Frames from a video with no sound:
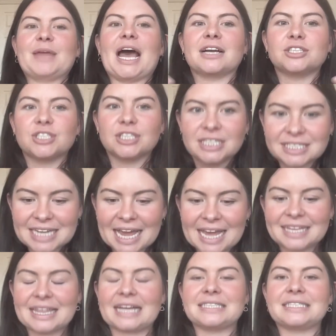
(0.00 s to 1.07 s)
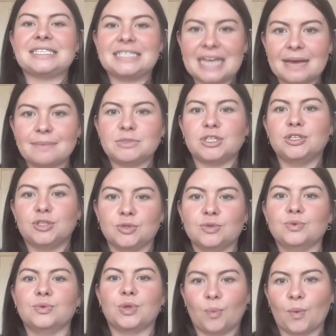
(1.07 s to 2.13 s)
actually take that step to
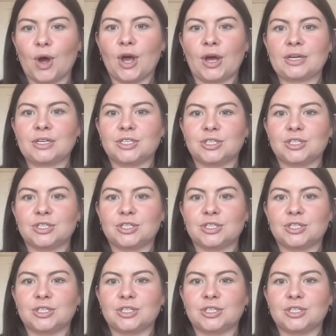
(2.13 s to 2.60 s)
do the work